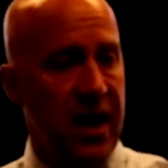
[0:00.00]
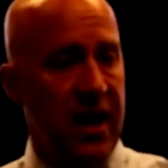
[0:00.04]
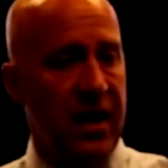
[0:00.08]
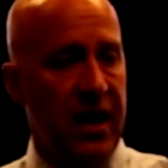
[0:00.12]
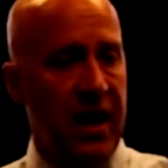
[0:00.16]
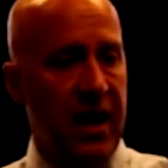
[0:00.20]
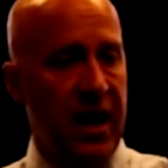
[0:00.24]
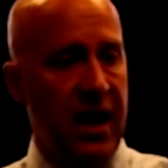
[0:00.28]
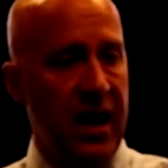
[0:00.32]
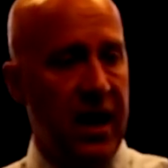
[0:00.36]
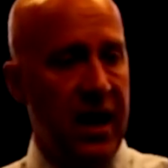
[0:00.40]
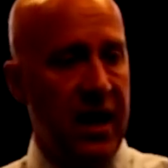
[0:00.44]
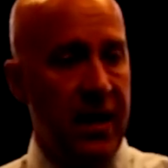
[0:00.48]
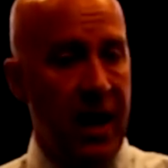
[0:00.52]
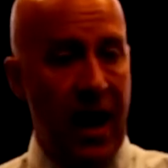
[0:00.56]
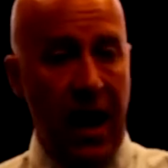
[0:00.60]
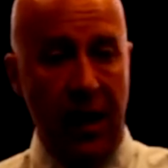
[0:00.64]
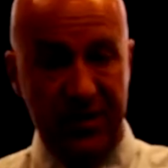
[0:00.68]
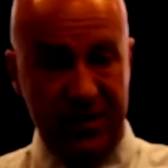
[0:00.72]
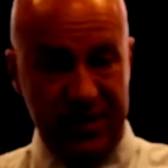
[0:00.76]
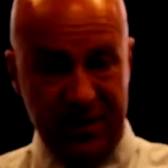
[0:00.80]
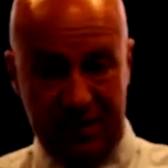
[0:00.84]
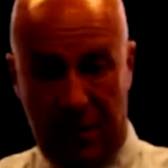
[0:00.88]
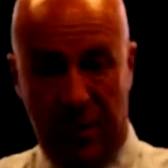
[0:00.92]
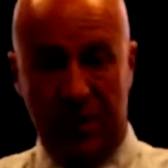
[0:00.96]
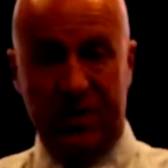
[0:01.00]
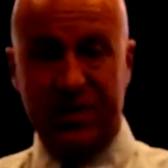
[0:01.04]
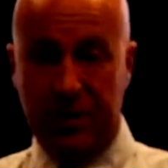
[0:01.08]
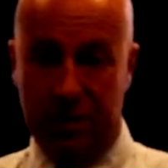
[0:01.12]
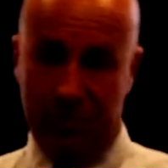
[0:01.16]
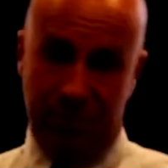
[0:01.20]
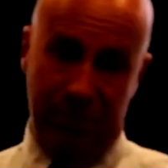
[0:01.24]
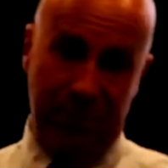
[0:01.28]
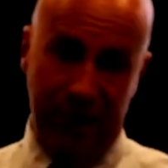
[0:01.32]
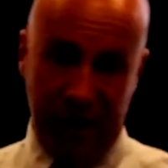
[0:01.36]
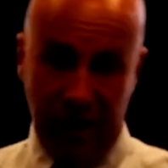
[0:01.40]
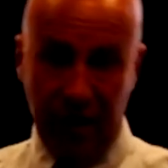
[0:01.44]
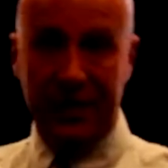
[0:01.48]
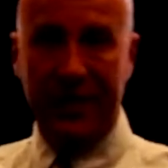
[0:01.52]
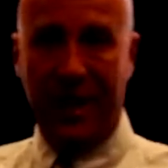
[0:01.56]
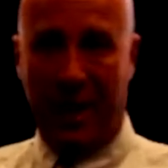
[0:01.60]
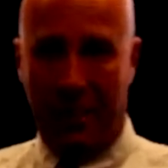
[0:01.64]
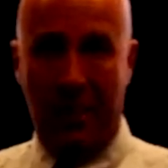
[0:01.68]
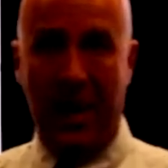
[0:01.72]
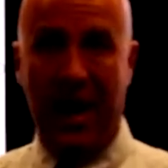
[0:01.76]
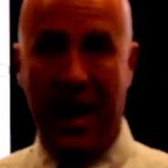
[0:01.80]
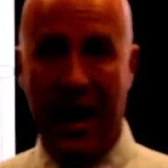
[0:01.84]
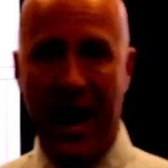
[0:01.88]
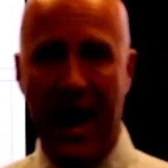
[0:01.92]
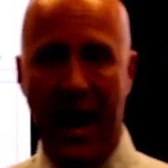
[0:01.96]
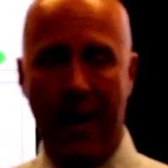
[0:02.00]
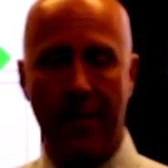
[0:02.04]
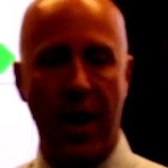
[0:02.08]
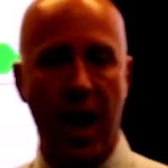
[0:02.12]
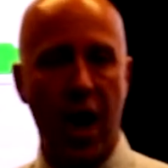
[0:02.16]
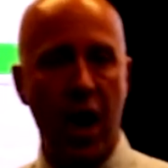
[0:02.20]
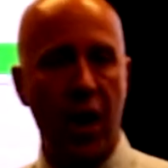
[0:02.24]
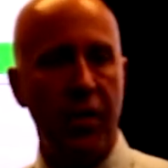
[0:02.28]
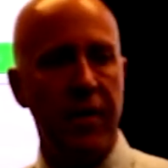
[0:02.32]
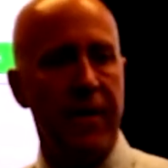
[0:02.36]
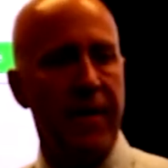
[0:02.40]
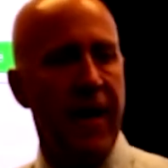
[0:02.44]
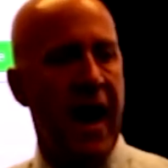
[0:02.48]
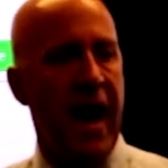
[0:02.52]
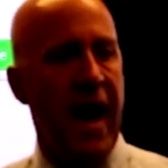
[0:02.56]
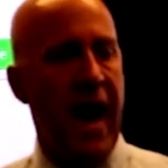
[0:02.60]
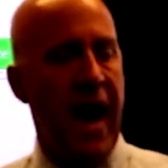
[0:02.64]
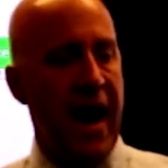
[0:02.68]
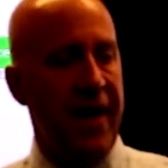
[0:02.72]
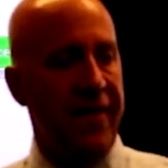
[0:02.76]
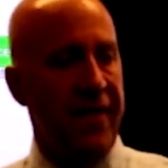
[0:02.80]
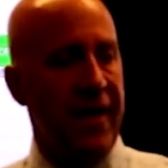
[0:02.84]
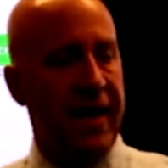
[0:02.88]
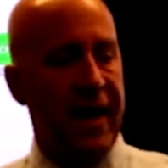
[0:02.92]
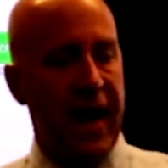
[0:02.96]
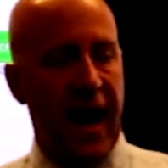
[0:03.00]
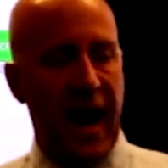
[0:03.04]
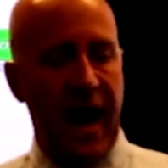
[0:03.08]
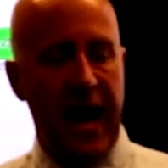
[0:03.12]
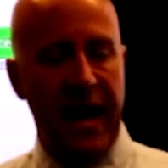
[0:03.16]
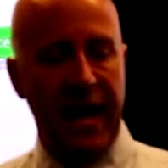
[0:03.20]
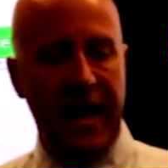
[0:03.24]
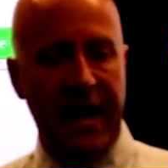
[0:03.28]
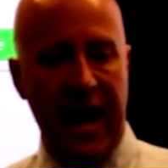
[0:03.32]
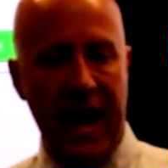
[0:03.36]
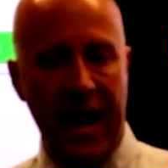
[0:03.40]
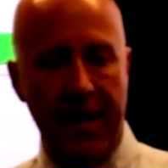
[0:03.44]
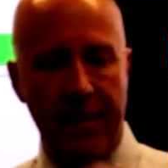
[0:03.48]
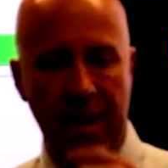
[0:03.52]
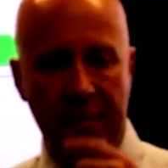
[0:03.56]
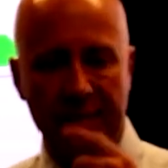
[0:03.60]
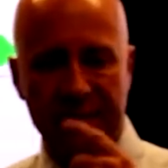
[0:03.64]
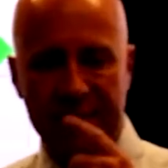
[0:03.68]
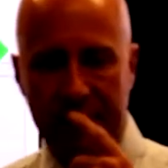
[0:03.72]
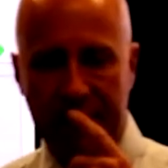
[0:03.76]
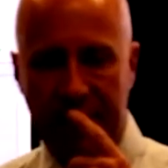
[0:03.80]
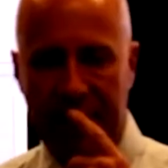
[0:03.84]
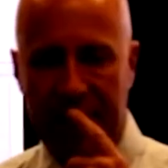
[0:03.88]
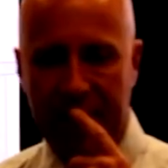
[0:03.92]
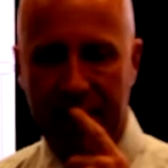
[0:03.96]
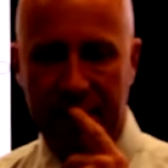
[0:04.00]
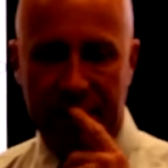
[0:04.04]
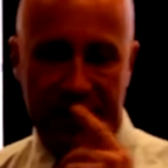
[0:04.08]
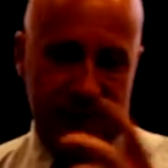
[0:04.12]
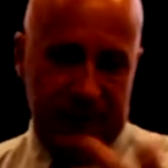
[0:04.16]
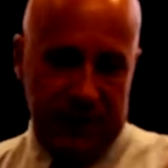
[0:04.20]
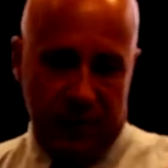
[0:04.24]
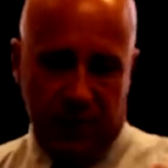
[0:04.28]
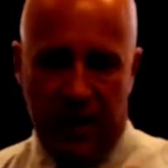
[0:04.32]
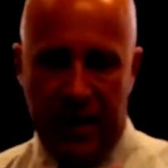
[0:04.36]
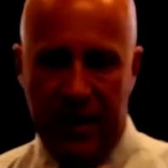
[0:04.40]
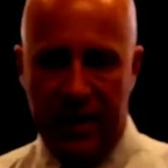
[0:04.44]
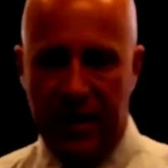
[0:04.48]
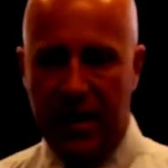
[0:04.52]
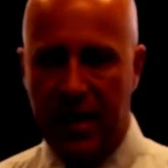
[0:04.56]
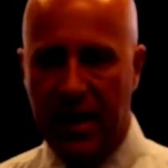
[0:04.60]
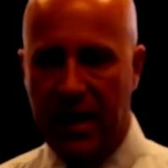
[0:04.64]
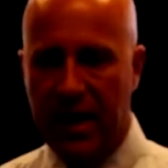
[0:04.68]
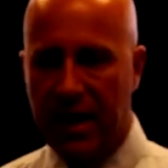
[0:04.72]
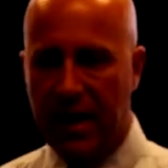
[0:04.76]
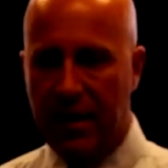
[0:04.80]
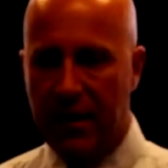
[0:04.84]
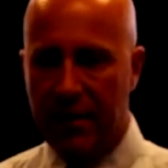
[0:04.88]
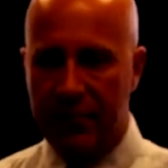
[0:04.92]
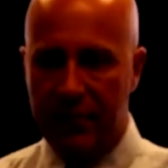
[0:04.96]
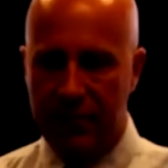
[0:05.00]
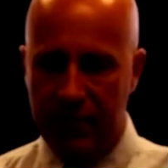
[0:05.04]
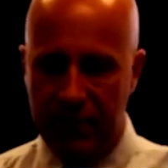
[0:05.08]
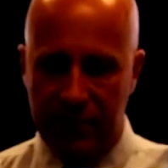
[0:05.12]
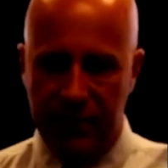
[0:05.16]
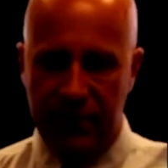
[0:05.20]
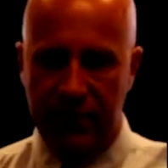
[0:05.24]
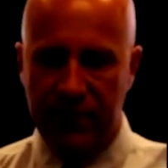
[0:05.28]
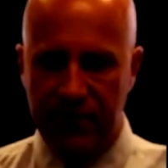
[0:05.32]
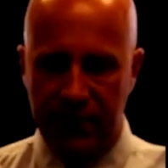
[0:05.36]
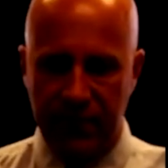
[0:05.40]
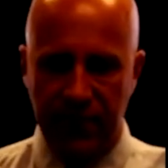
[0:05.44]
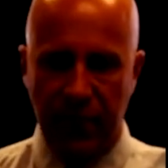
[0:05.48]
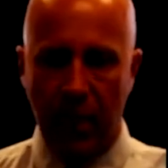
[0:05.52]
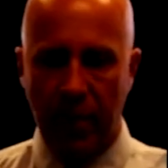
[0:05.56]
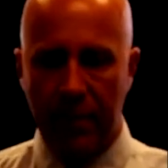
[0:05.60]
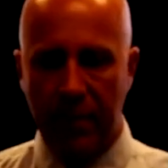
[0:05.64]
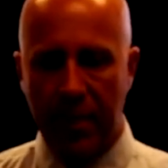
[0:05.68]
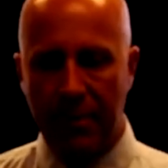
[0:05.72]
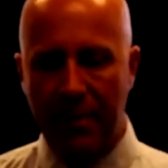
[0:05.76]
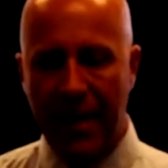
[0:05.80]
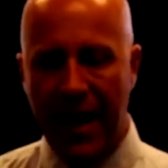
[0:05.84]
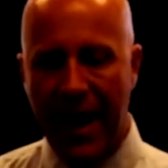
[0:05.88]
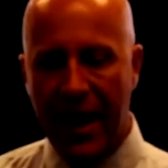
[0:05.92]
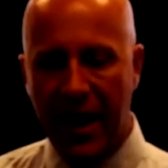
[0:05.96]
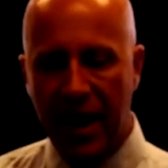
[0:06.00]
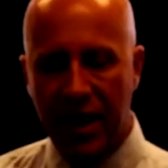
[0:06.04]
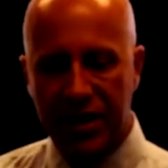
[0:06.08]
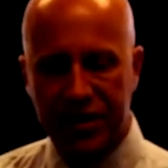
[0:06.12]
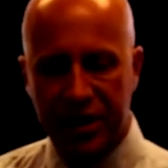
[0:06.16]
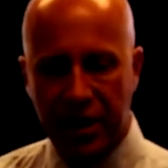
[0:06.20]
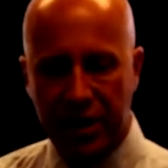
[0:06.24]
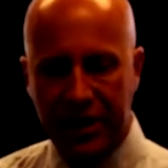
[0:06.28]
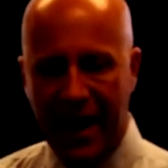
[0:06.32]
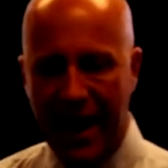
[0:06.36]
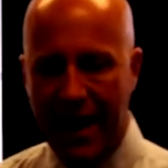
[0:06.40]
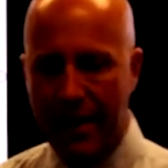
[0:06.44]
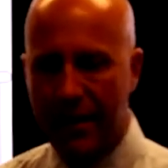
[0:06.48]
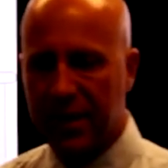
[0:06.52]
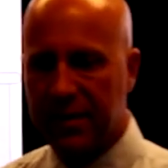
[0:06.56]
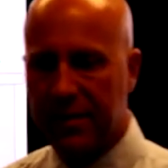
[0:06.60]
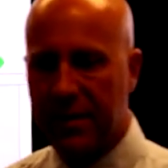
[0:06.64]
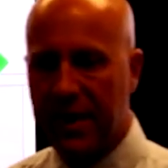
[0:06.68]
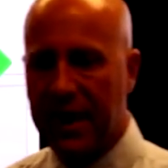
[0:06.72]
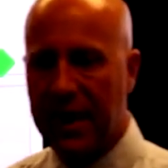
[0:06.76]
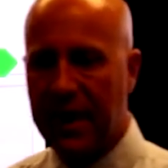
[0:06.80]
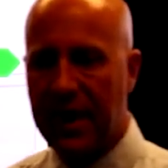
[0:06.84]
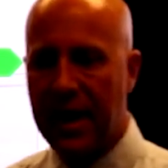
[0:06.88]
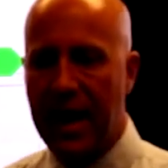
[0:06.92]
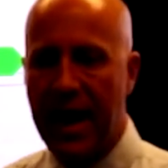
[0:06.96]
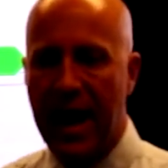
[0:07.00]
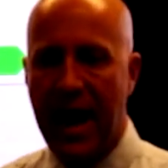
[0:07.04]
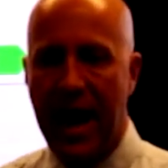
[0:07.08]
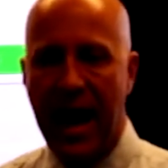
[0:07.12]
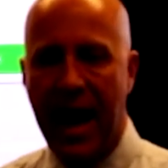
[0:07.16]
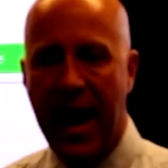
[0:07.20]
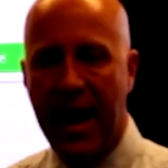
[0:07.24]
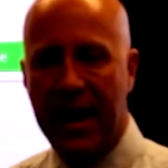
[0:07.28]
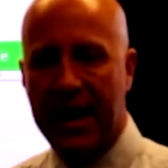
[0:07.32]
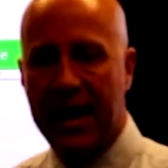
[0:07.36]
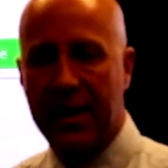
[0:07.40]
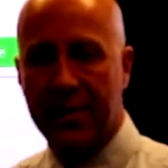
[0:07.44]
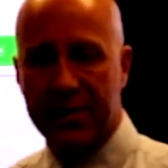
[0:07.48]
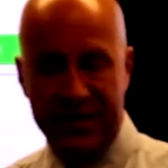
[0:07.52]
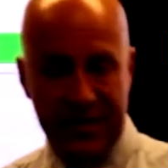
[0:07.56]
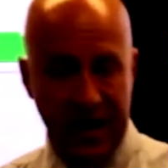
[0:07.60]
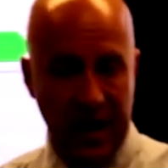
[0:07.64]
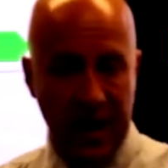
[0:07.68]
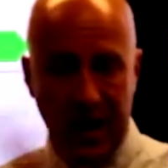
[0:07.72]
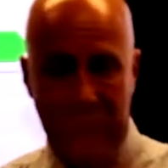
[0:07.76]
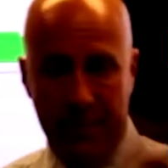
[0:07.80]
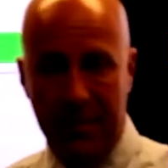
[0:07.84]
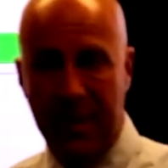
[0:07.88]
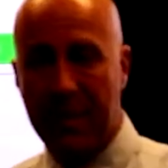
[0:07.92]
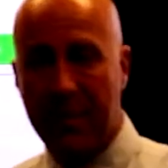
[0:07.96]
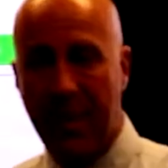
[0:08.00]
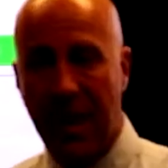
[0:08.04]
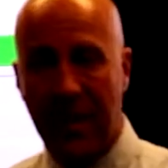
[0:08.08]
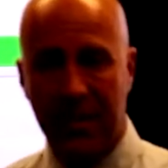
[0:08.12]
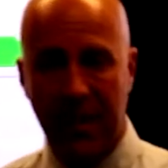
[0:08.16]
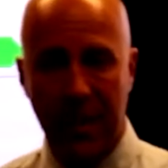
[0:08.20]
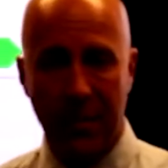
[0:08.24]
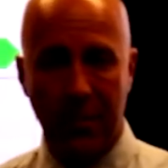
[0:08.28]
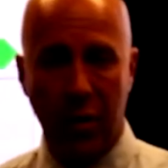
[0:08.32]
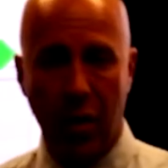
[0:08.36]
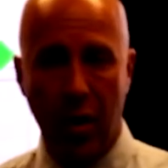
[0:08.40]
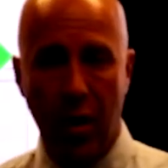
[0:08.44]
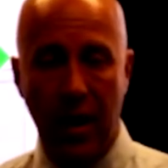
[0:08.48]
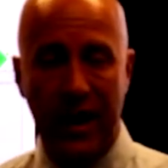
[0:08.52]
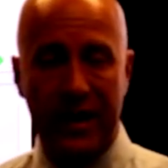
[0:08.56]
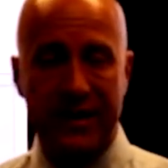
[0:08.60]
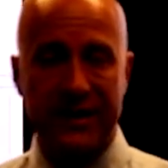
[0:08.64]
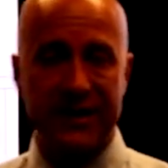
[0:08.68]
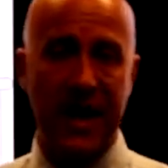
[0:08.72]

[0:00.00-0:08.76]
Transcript: I was supposed to build a PMO, and the guy came up to me, this one former manager came up to me, and he was telling me about the employees.